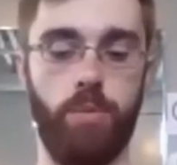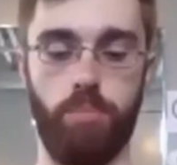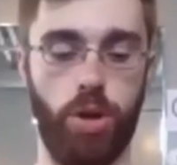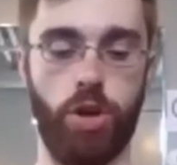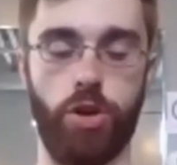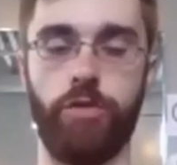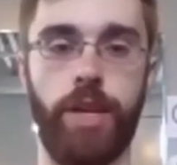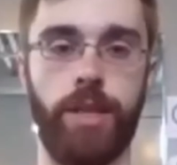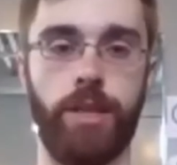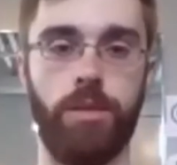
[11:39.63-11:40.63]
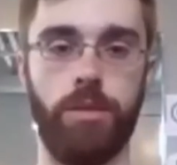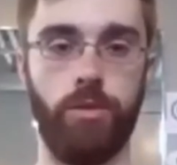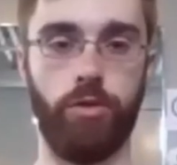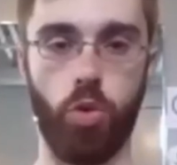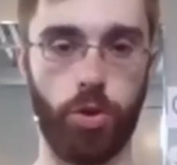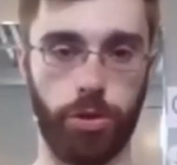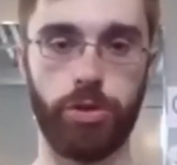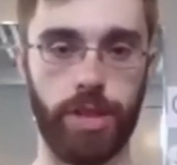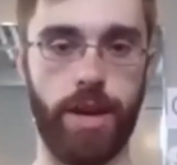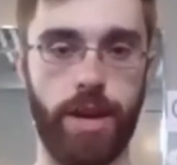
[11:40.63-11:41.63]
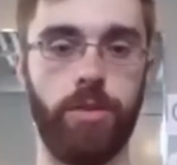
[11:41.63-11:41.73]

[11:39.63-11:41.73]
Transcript: perfect for yourself.